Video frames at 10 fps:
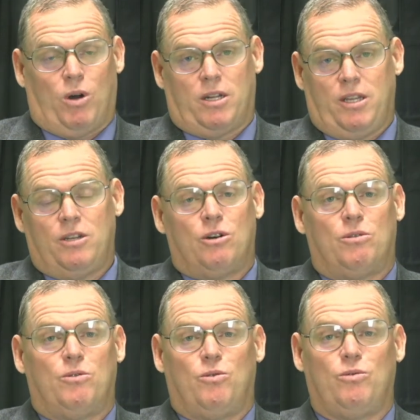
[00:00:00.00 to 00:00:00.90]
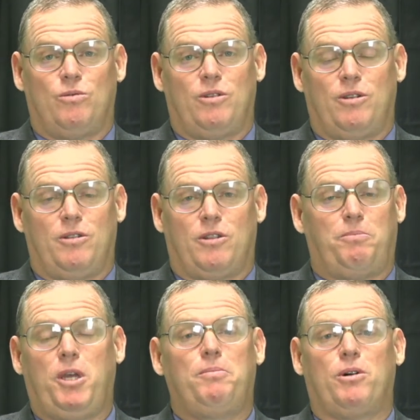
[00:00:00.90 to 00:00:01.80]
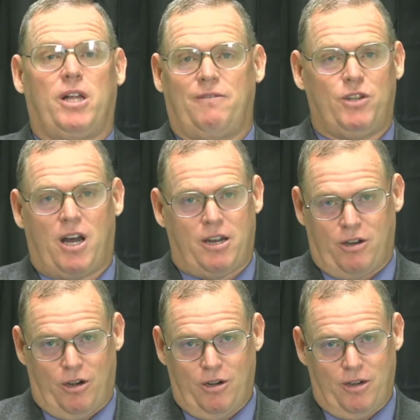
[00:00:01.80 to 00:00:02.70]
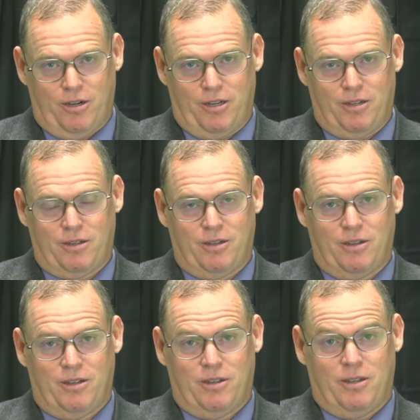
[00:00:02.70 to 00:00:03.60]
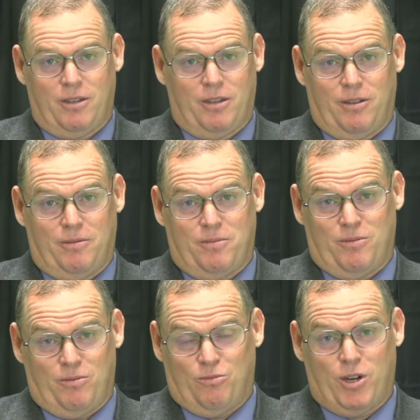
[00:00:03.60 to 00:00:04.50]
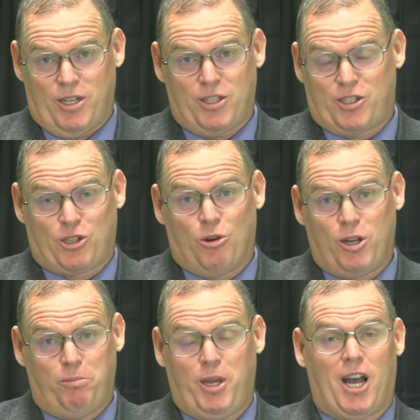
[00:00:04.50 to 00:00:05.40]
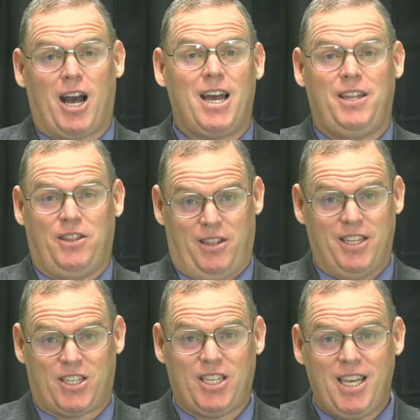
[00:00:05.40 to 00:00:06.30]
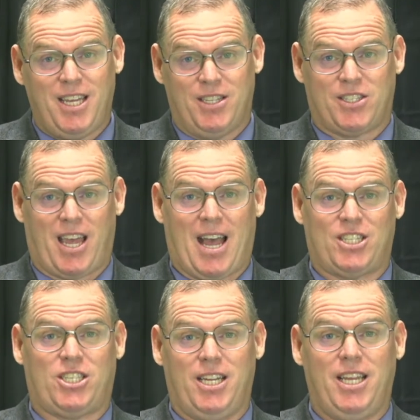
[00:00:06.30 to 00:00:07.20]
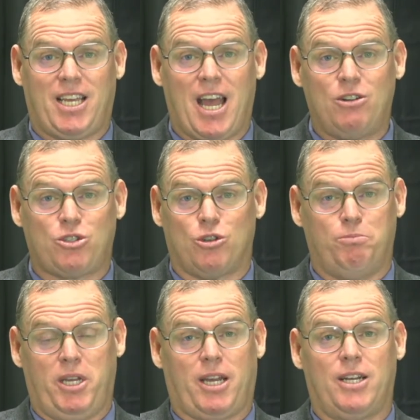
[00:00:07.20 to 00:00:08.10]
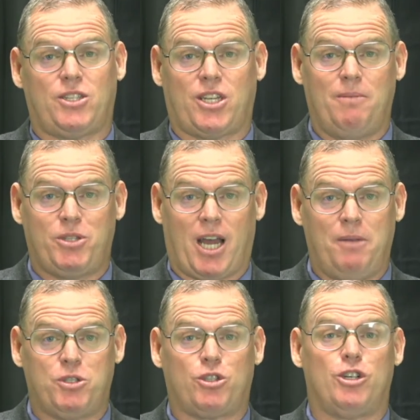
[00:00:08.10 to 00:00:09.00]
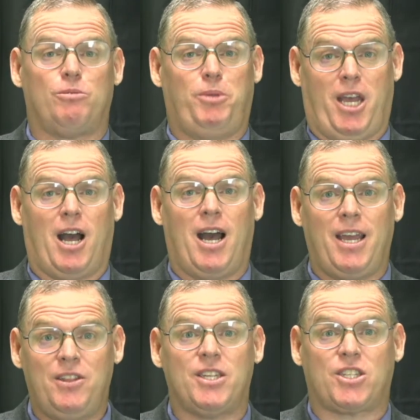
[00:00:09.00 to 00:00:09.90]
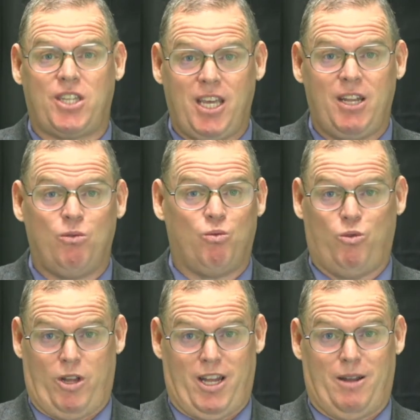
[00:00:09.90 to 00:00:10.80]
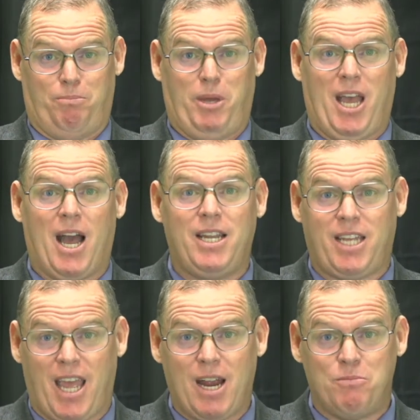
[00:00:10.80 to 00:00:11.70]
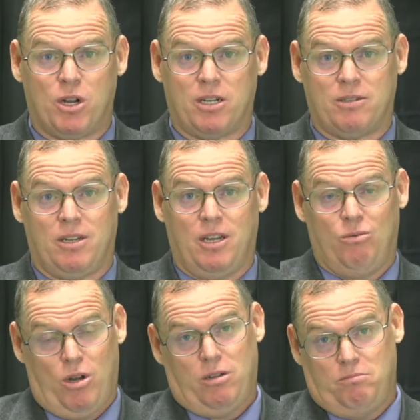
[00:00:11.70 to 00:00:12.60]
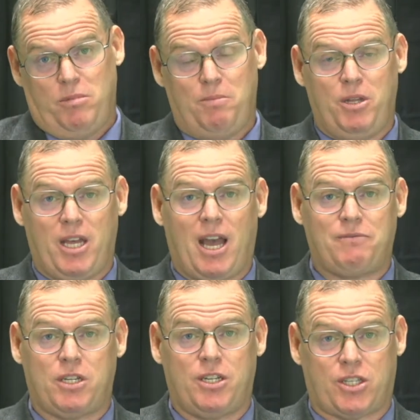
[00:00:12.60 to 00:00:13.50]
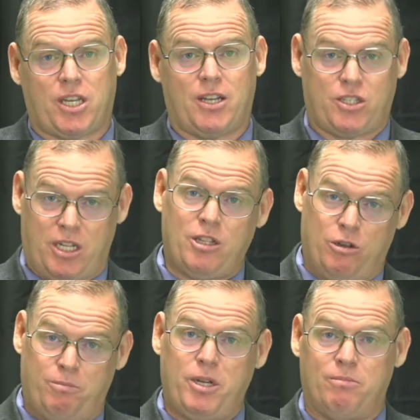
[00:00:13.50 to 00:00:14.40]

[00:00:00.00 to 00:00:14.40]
Well, the people have not heard what is going behind the scenes at City Council, because sometimes they're behind the scene, behind camera. Well, maybe they have to discuss it and they're a